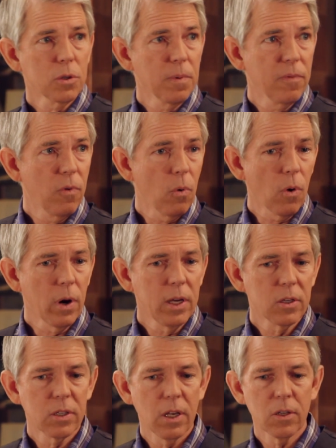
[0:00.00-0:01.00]
years before,
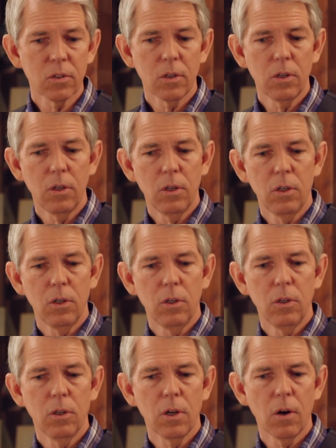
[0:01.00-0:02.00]
he says,
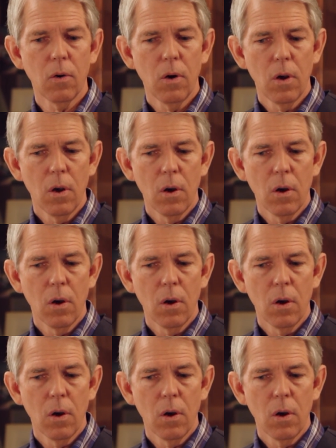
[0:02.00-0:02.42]
you know,